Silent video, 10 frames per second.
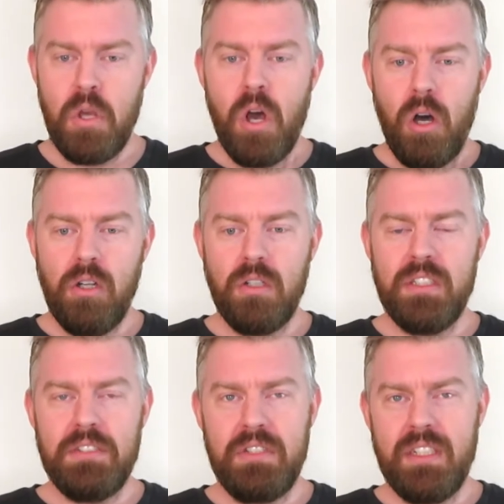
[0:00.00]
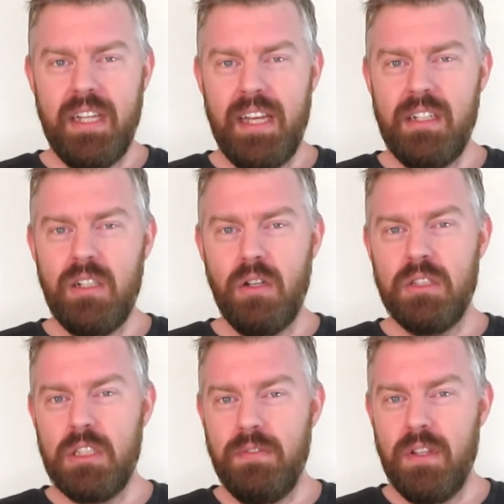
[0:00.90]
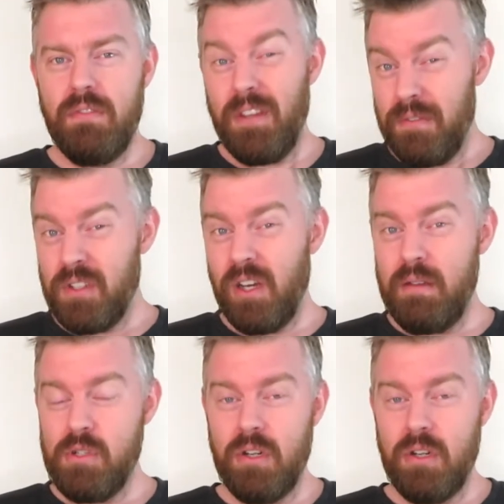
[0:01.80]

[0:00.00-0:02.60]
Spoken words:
Hong Kong Disneyland closed for the 5th time